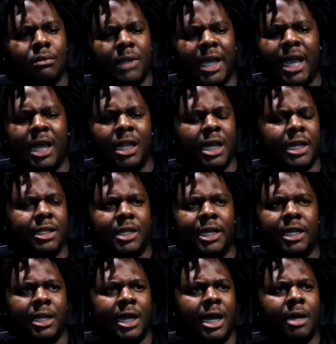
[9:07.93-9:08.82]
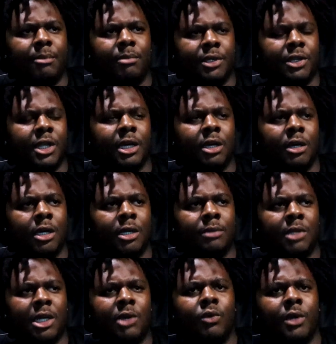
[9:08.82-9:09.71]
They act like they not, but they
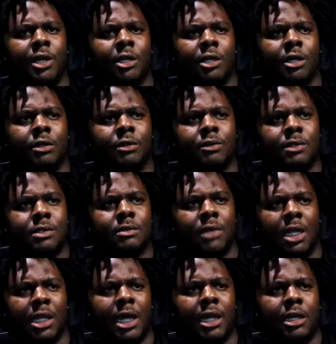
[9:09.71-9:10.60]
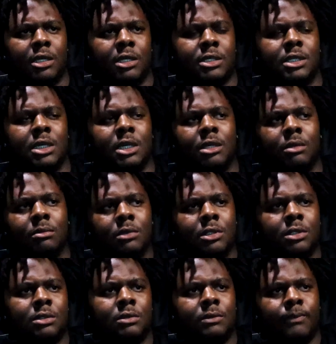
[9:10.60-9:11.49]
are. They weirdos a lot of the time.
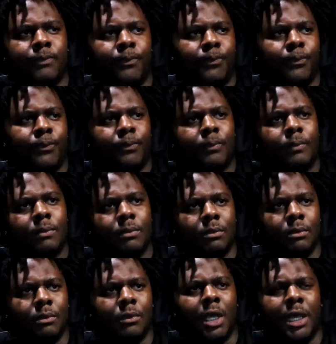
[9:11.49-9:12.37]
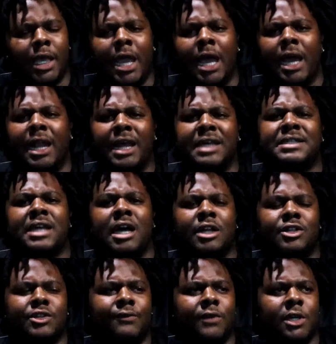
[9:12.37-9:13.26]
Wow. Yeah, man. that's
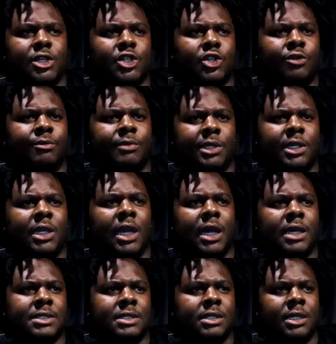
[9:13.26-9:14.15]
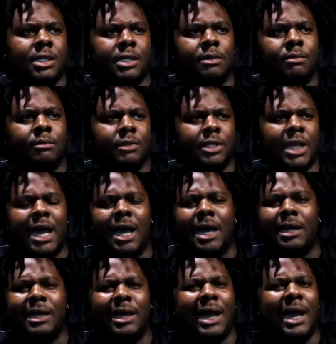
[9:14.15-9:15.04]
controversial, but yeah, I see. Yeah, a little bit.
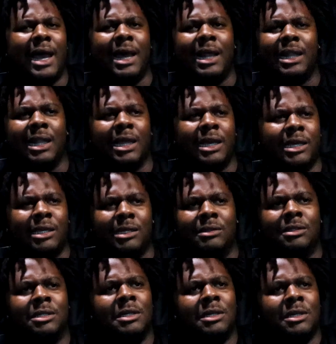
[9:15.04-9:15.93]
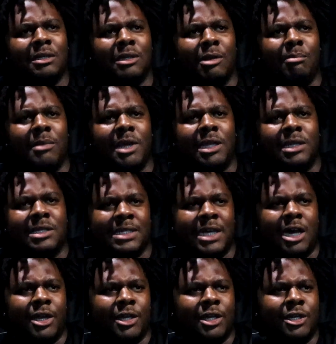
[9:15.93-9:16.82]
Y'all, y'all act like the men
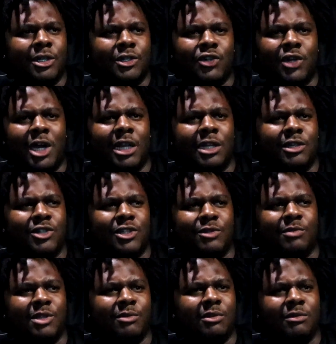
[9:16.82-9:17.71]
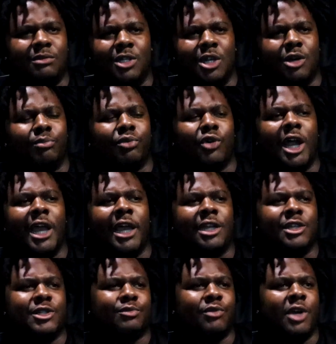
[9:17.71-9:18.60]
is out here trying to just be, you know,
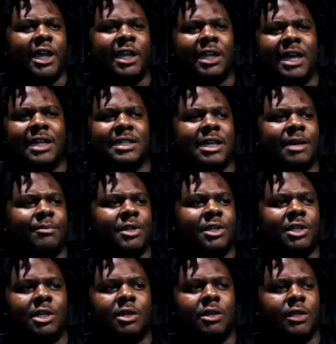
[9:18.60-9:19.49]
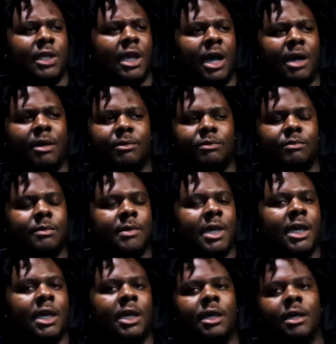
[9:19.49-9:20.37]
praying and spraying that type of deal. Y'all,
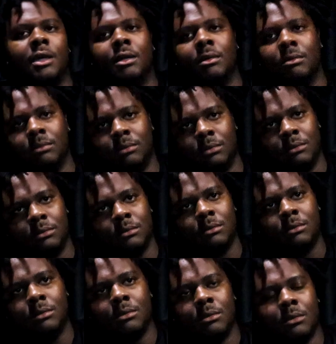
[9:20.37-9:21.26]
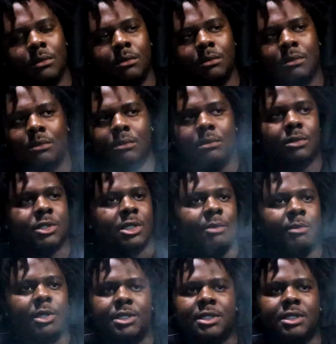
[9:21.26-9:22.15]
man. Yeah.
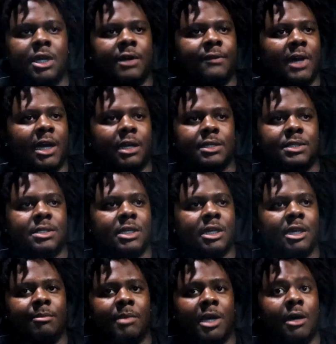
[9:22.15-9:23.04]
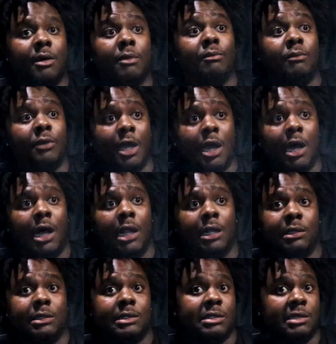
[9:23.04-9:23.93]
Some of the stuff I could say about
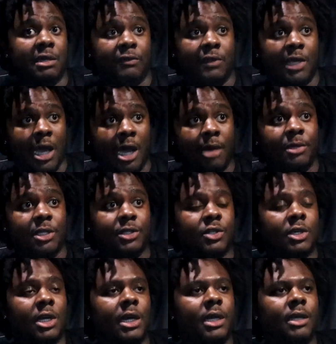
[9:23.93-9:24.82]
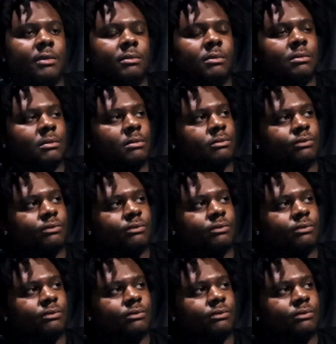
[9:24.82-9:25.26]
y'all and the stuff y'all be trying.